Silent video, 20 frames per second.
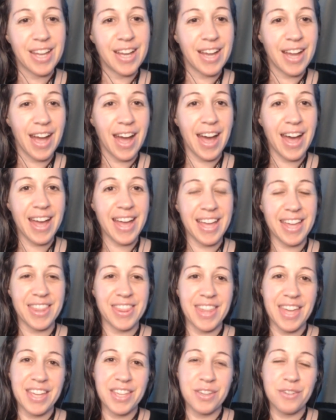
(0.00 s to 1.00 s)
Hi,
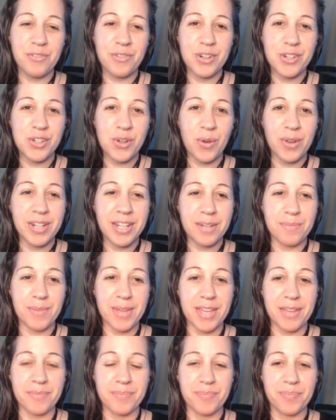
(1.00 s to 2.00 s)
thank you for joining
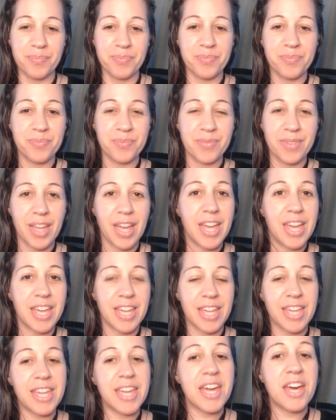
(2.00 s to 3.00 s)
me.
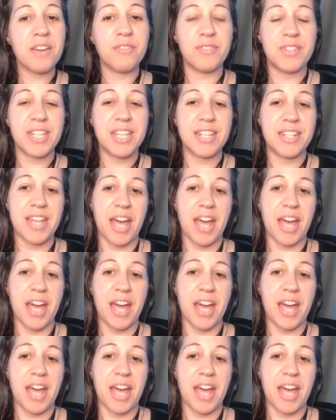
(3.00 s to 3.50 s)
EFT